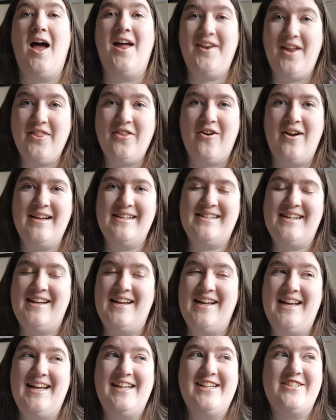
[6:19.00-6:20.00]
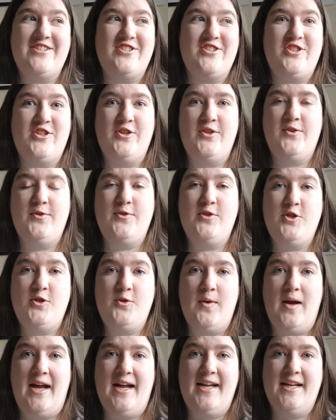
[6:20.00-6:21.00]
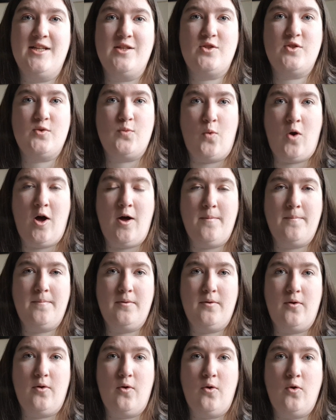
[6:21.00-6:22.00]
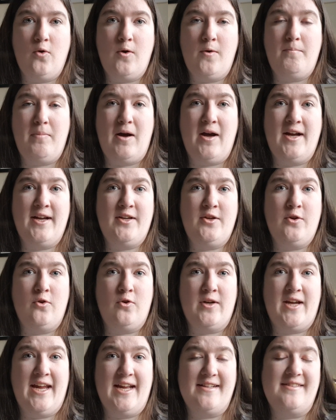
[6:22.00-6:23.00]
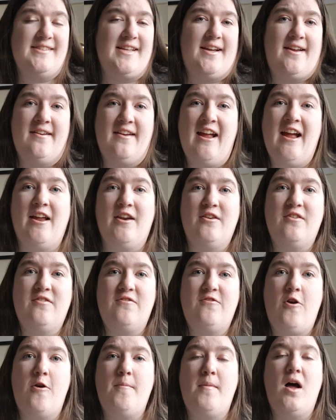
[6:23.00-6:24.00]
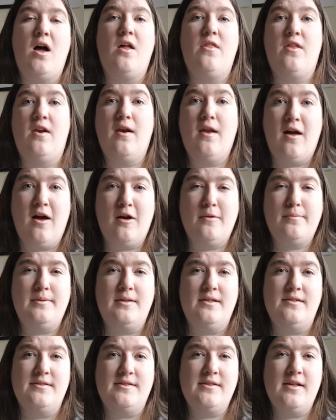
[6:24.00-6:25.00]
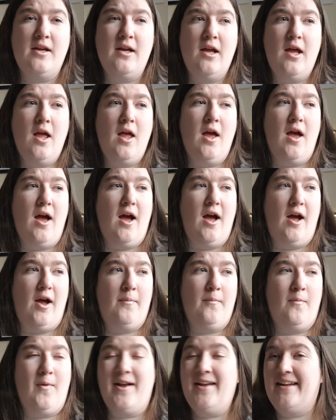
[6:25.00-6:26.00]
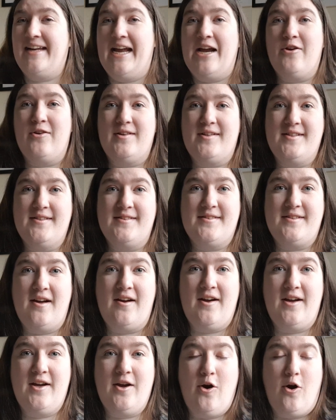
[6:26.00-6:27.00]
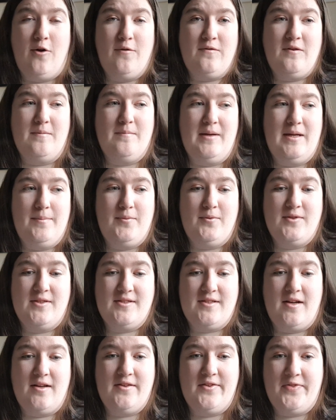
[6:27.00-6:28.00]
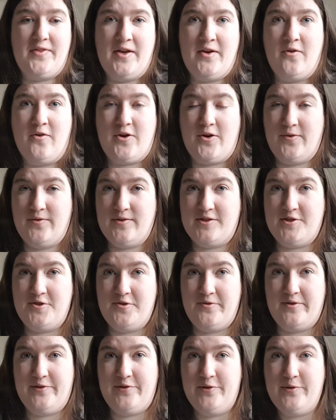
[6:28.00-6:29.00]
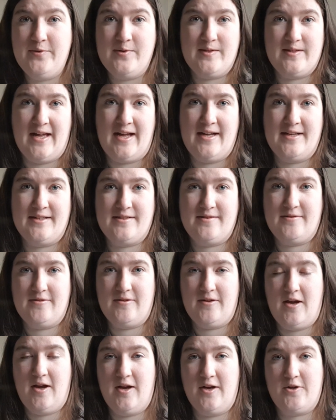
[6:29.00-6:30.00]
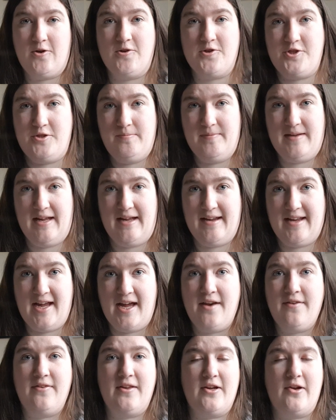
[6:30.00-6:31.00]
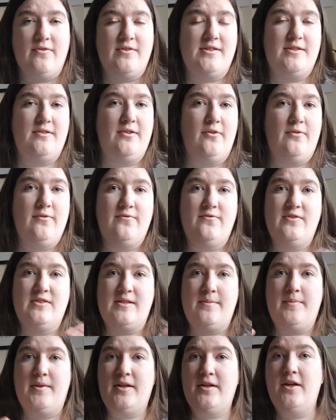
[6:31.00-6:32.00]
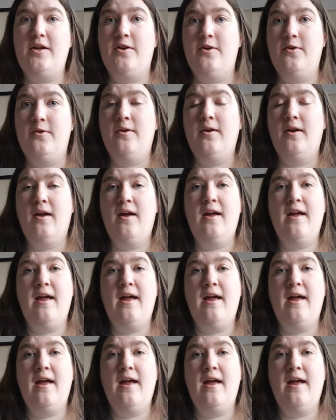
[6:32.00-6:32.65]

Another idea is to do a swap or buy your kit secondhand from other LARPers. When characters die, often people decide that they're not going to use that costume kit again, they're going to go for something new.